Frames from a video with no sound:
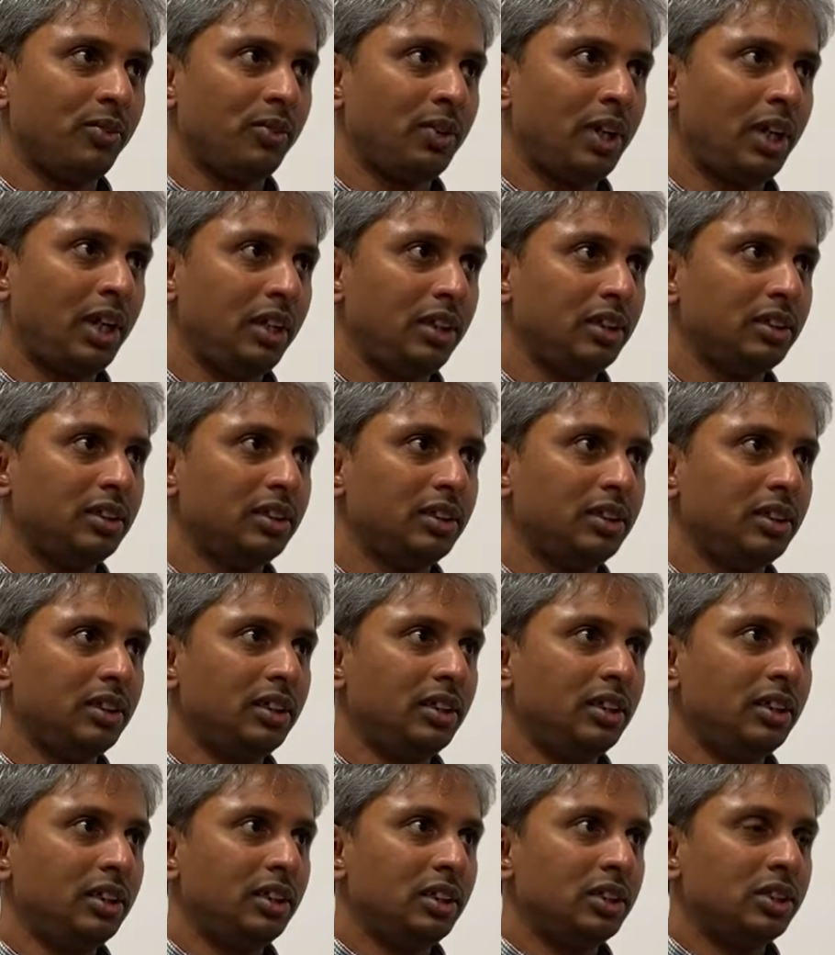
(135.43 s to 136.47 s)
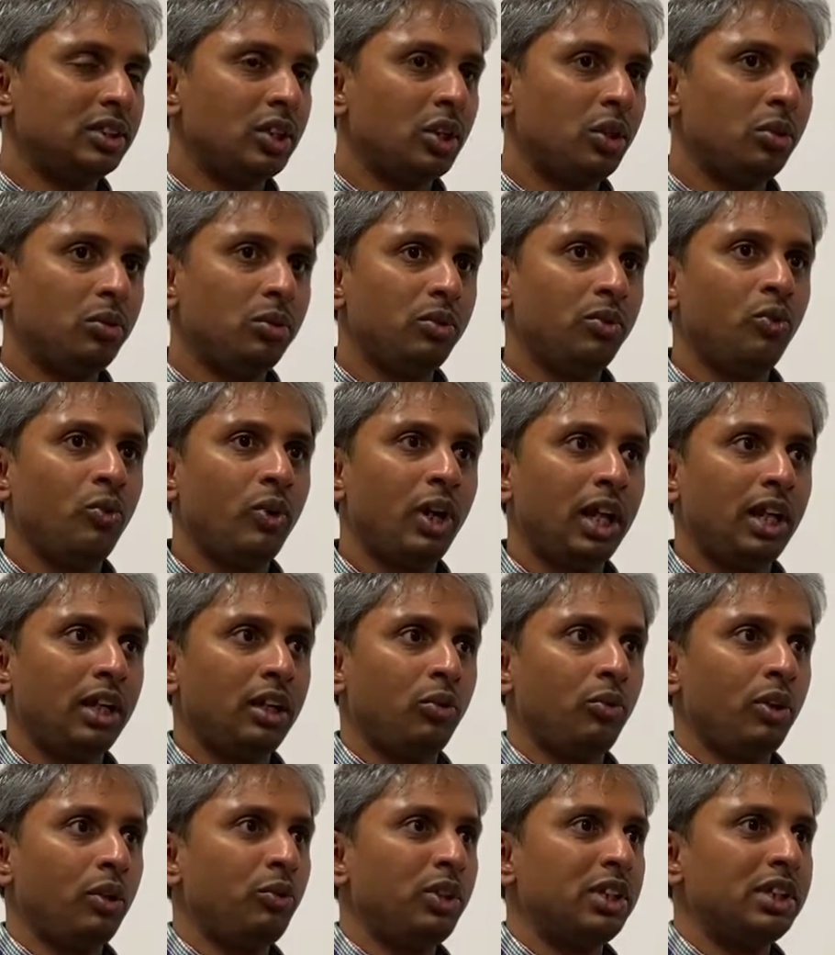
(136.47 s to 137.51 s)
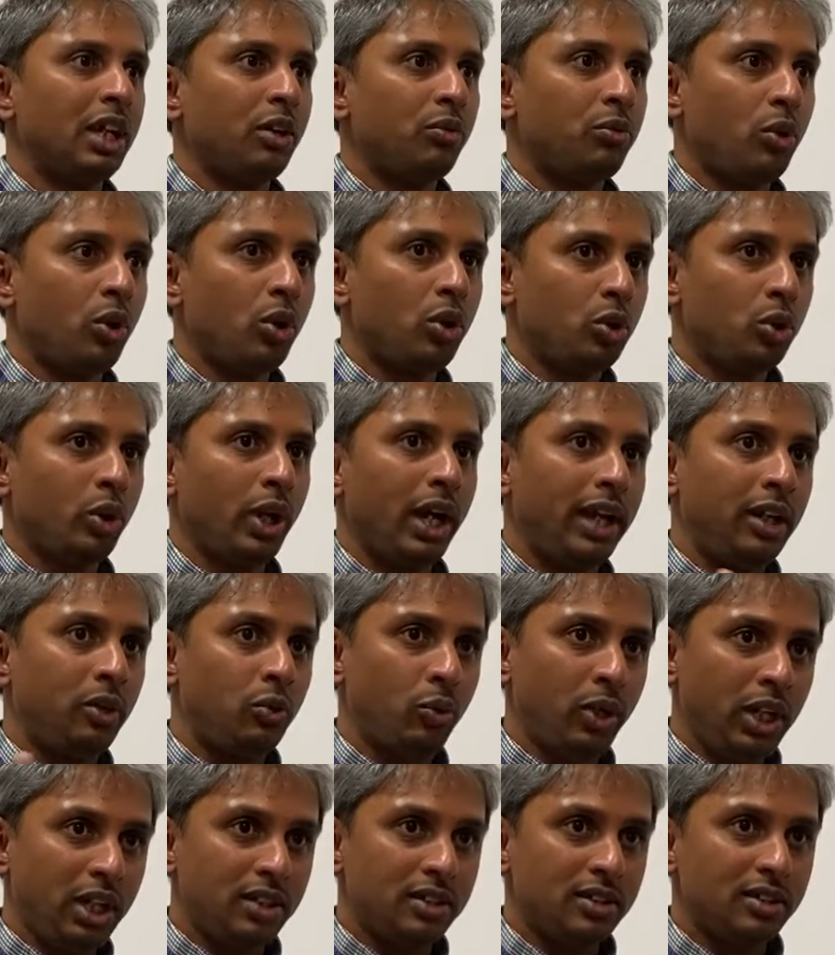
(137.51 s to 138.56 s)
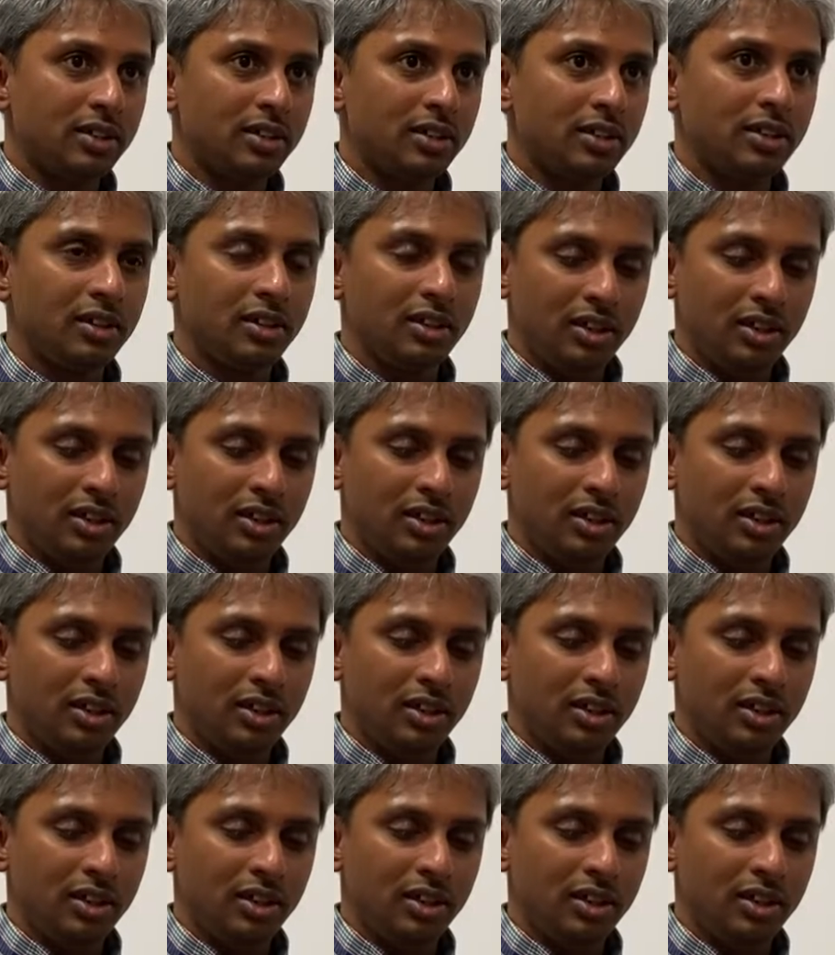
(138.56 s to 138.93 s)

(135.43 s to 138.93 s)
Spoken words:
Yeah. So when we say 4 to 8 weeks,